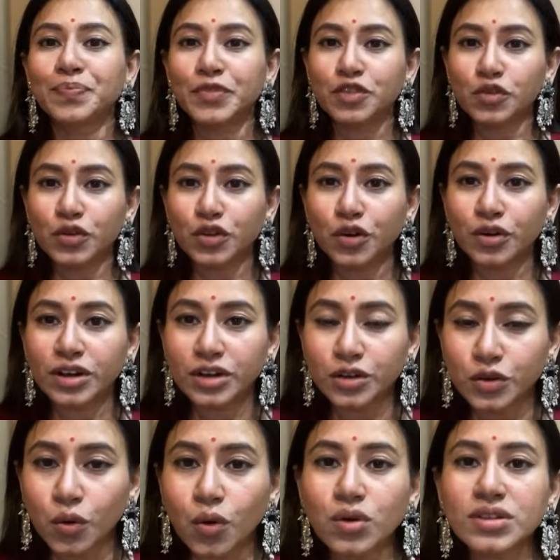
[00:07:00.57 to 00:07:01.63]
so your
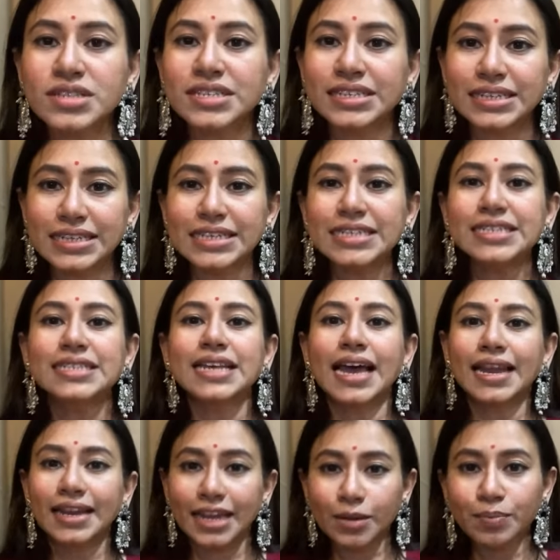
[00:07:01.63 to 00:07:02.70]
toes, knees
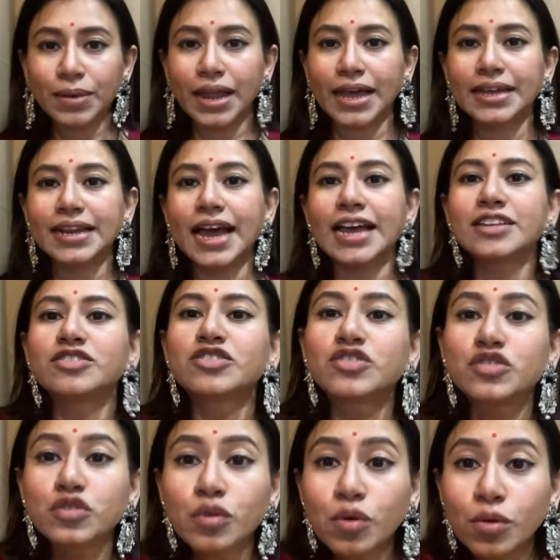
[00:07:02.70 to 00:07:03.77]
and hip line has
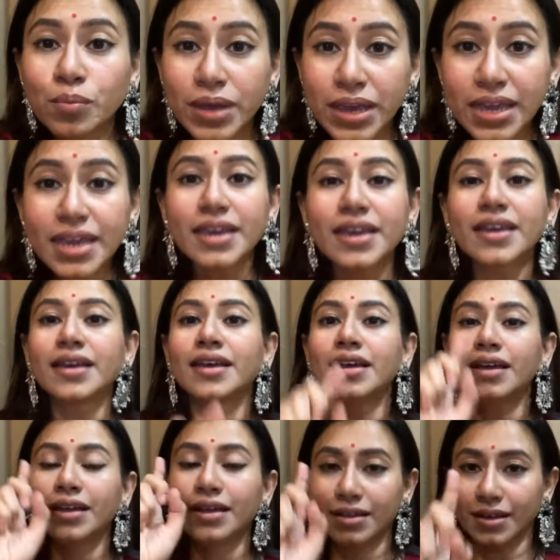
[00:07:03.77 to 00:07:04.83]
to be
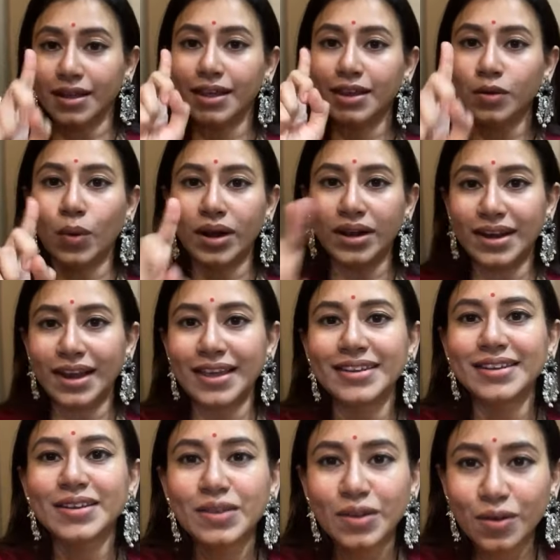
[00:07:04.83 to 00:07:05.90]
in one line.
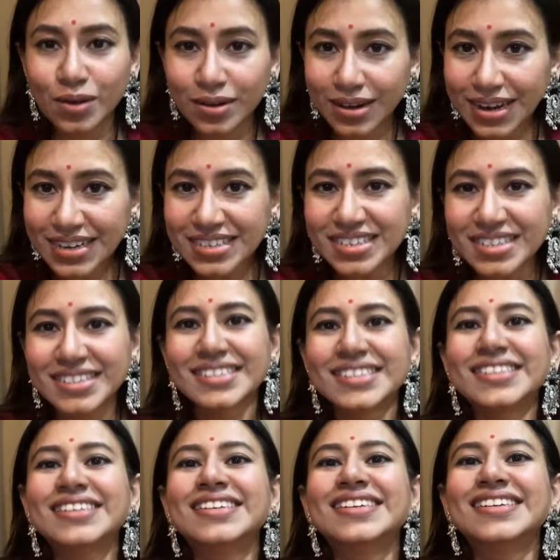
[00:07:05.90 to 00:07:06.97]
All right,
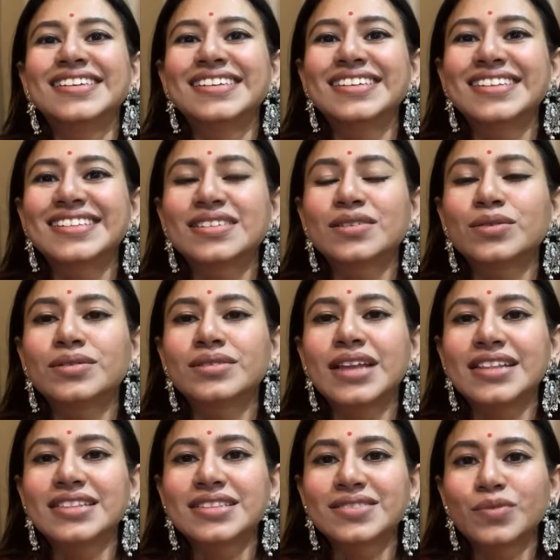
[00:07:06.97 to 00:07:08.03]
so
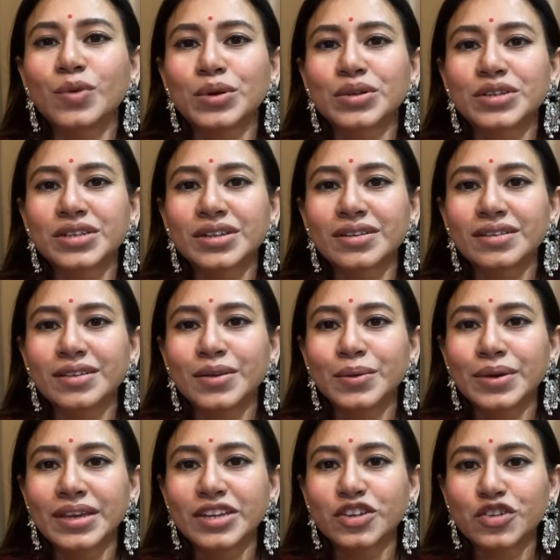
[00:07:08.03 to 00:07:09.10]
that's what you
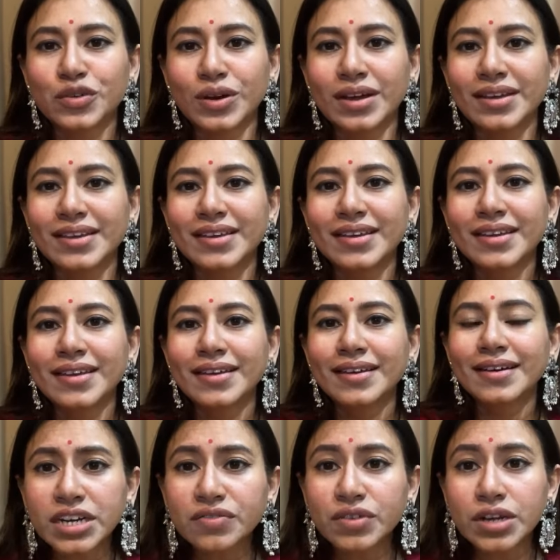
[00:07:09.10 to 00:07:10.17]
can try.
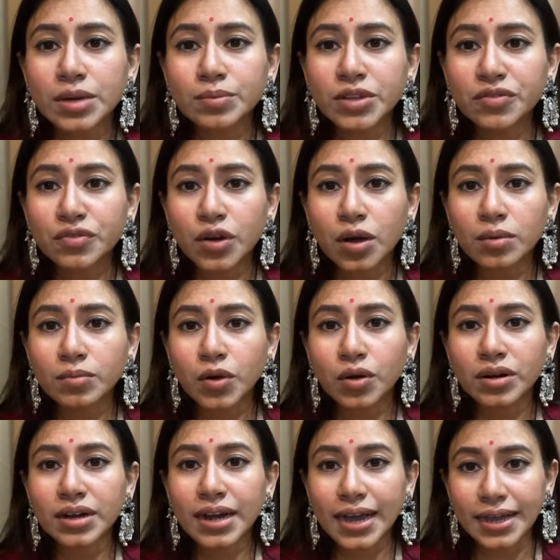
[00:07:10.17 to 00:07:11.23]
Already filled up the form
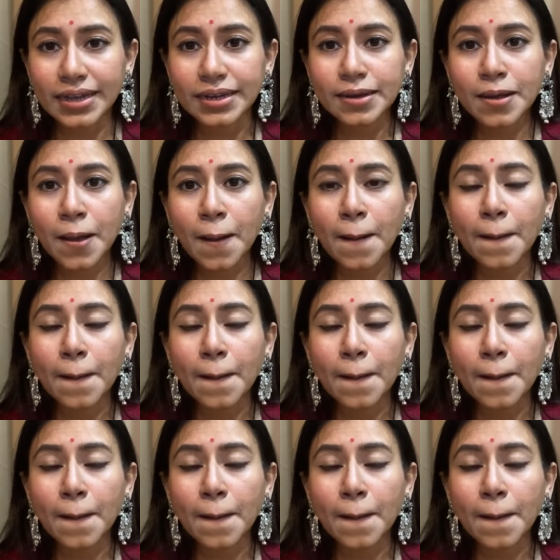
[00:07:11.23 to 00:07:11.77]
online.